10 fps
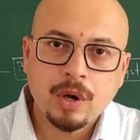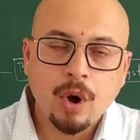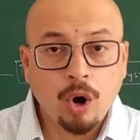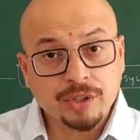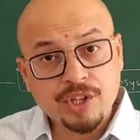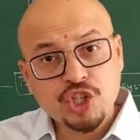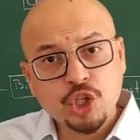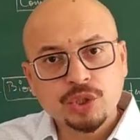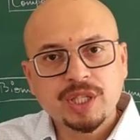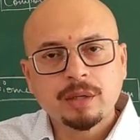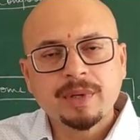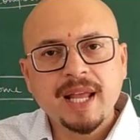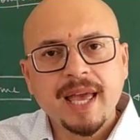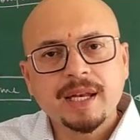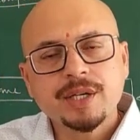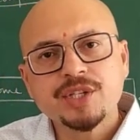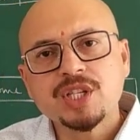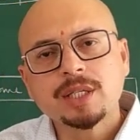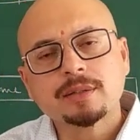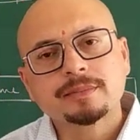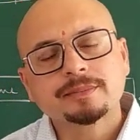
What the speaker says: or the geothermal energy.